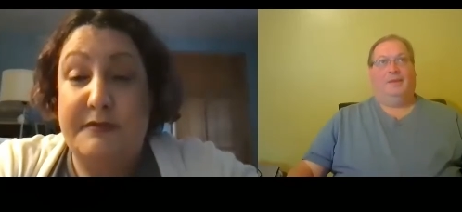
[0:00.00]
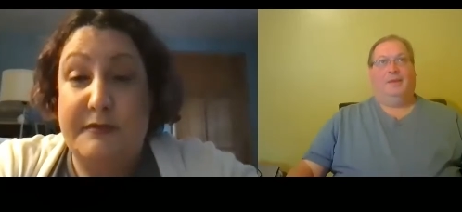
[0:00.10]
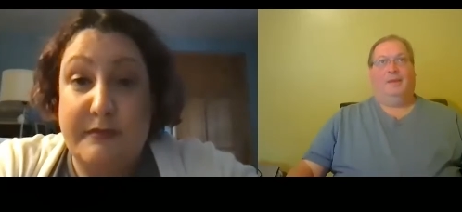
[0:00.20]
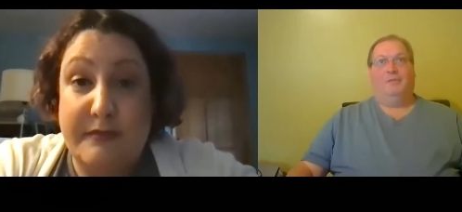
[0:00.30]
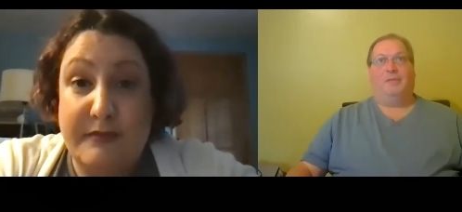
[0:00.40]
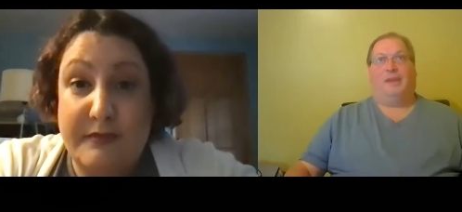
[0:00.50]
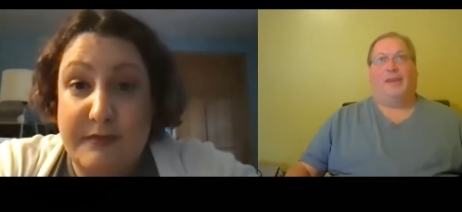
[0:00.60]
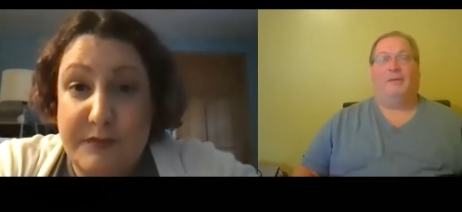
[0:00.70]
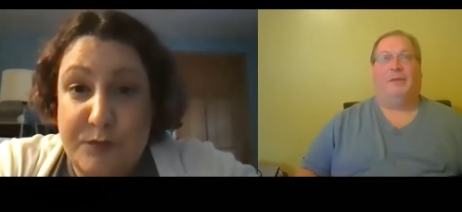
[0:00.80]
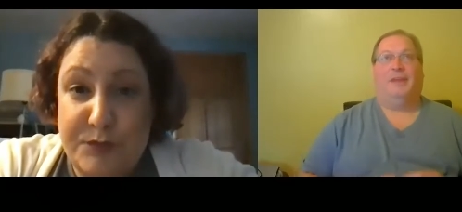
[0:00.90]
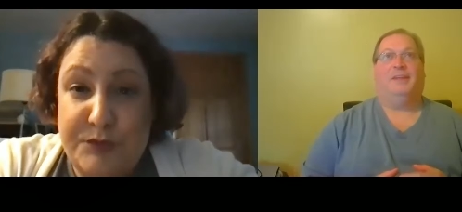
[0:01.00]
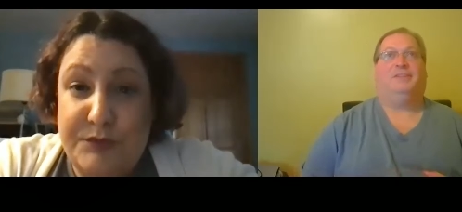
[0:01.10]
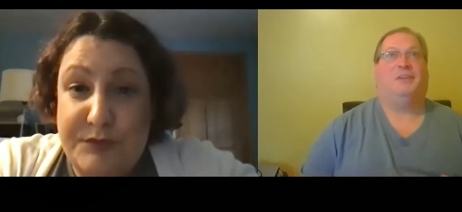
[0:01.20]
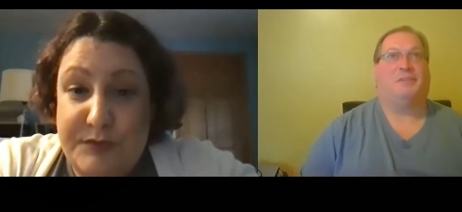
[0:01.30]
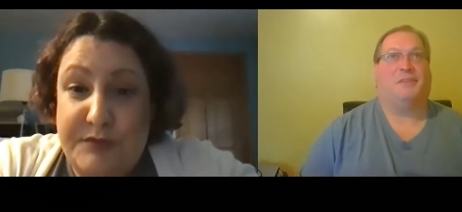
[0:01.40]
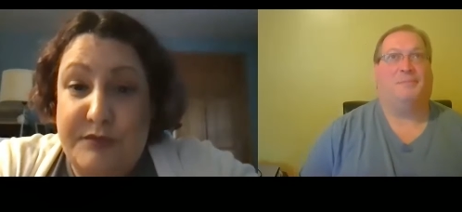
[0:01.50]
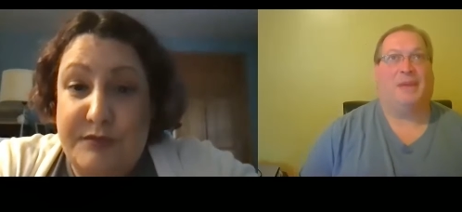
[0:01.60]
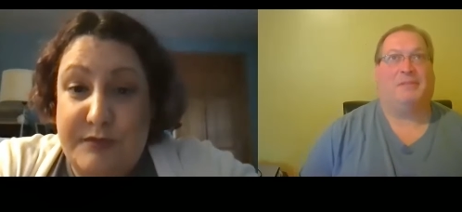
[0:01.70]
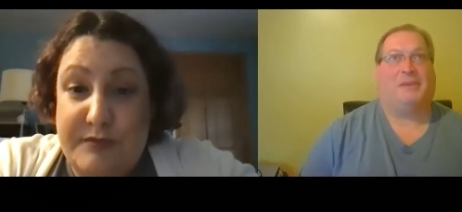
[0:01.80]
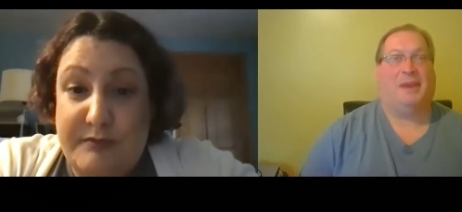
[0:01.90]
Speaker 1: you said county ledge is the
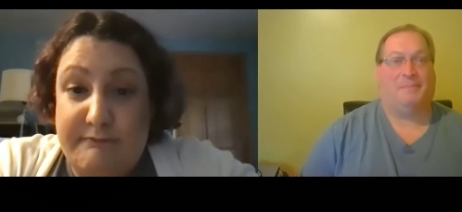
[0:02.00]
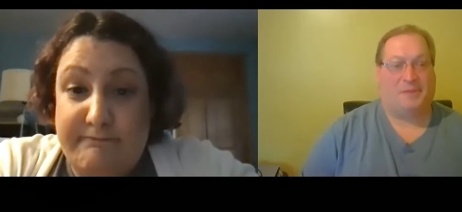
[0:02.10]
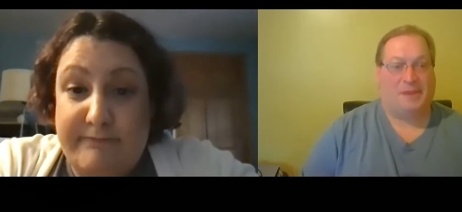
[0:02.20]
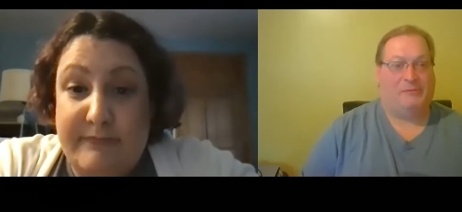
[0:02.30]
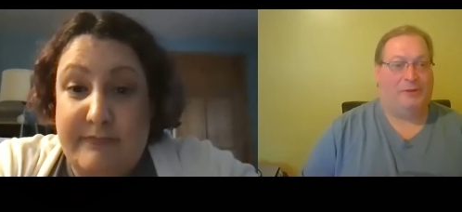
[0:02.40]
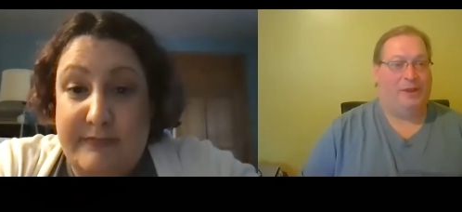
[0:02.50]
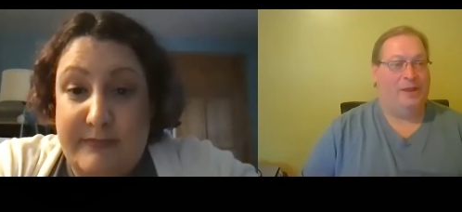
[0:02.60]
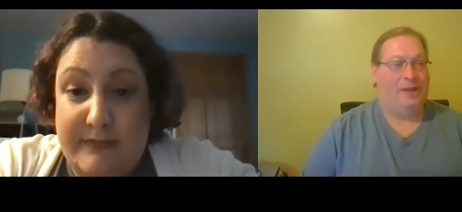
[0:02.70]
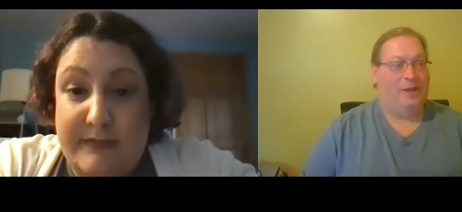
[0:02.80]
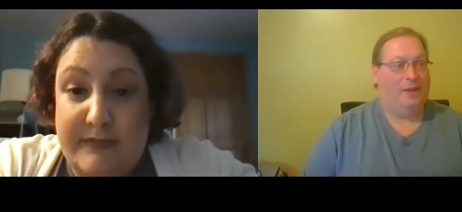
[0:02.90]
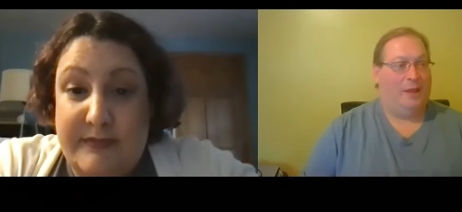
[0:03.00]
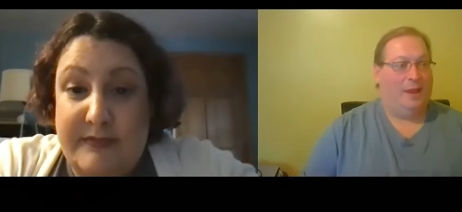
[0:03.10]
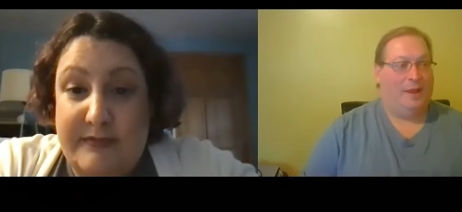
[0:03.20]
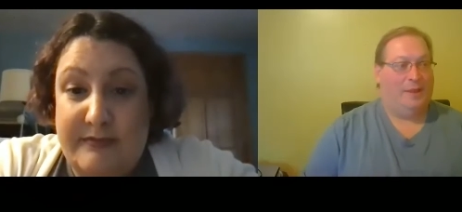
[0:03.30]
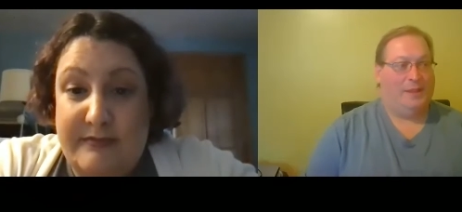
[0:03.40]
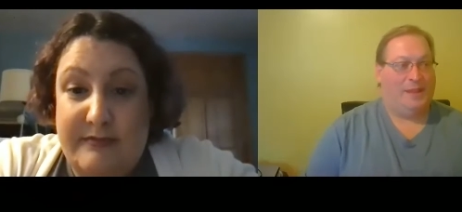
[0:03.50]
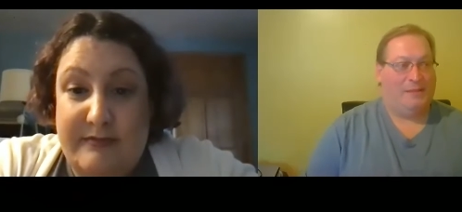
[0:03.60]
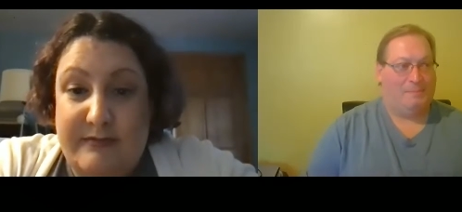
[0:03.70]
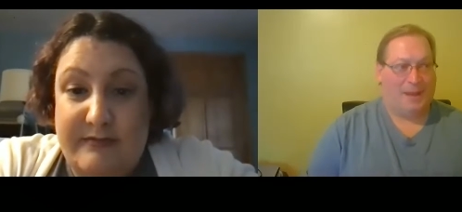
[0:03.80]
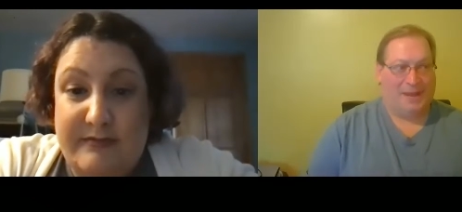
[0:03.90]
best kept secret and i think
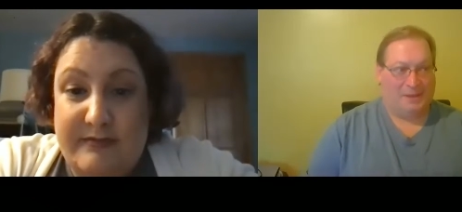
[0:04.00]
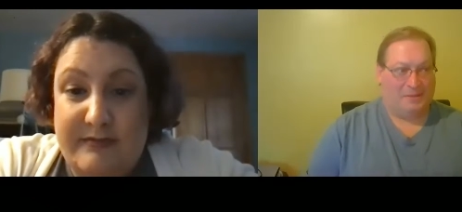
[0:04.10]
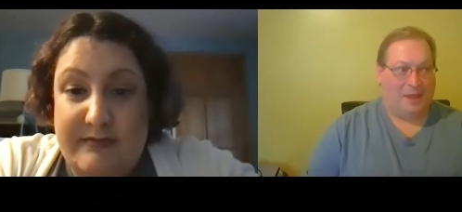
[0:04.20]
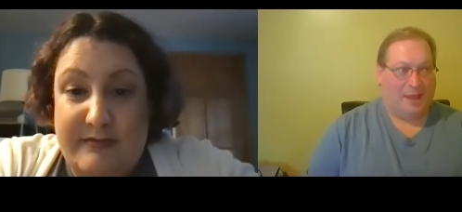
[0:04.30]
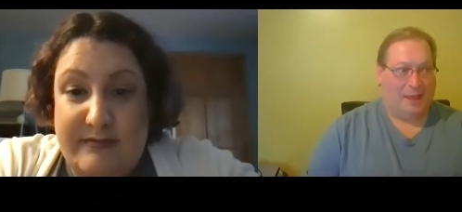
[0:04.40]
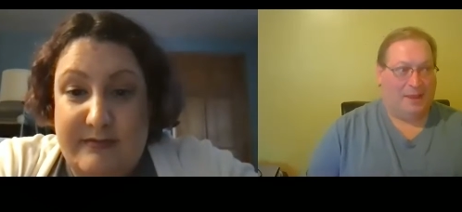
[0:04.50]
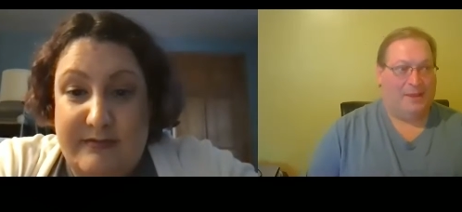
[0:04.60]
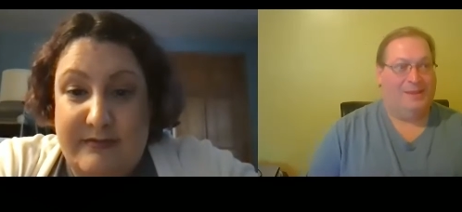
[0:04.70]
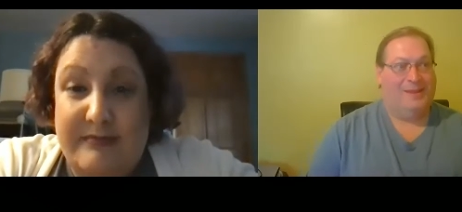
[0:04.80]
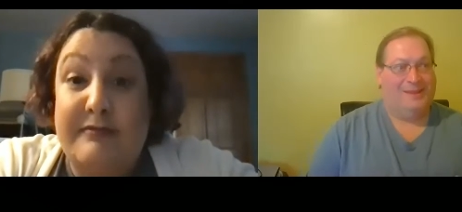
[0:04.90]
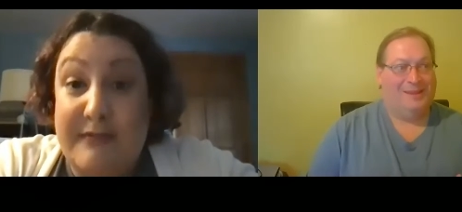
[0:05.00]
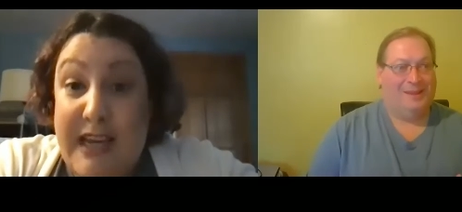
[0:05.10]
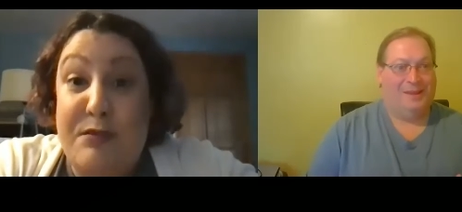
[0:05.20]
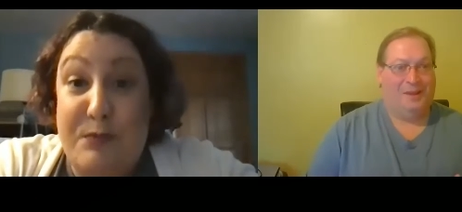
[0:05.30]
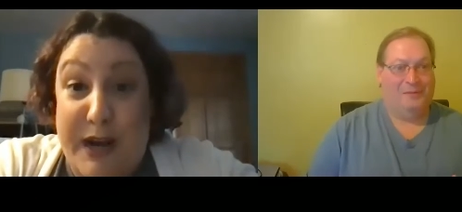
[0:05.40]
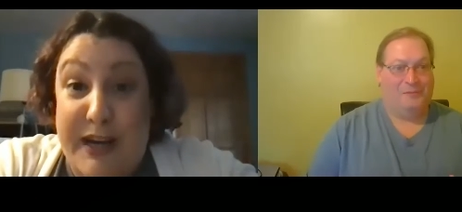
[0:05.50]
that's by design uh, right.